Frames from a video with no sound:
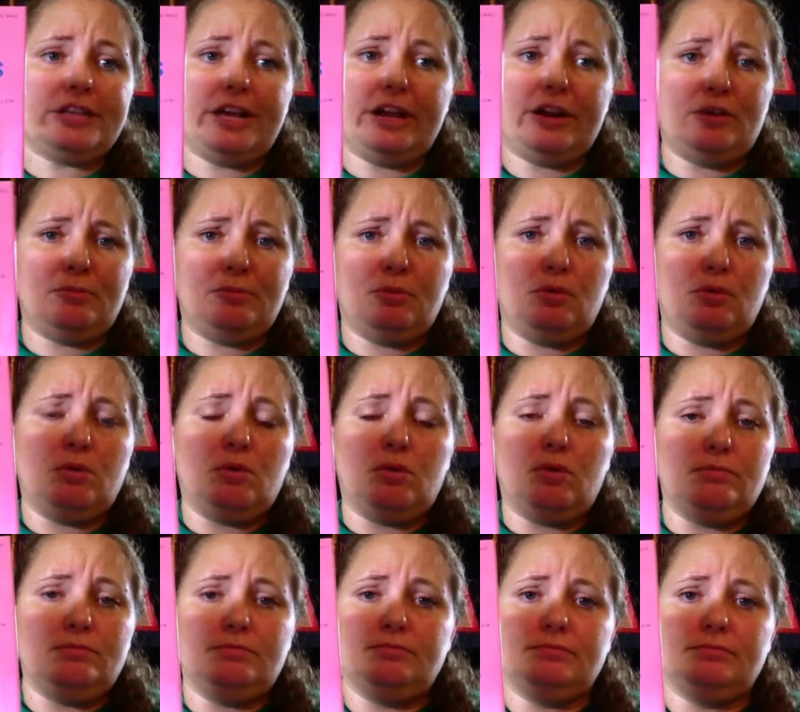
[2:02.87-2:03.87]

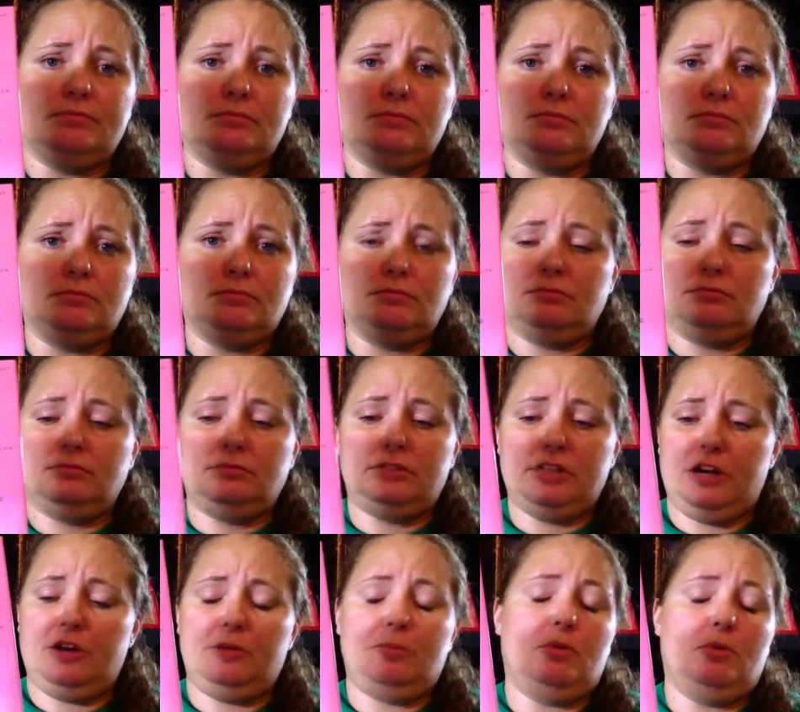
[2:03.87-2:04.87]
terrible,
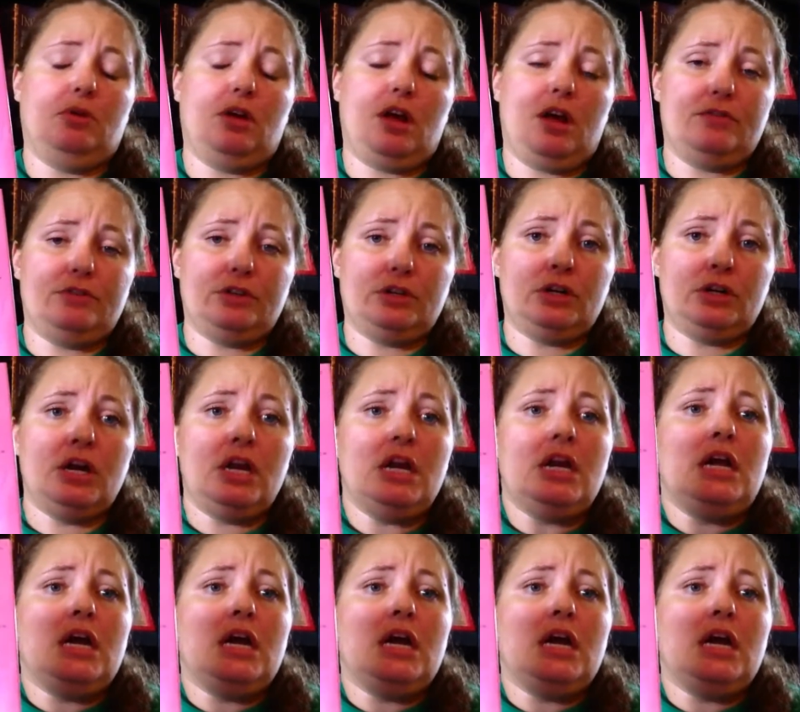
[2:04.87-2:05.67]
terrible cover.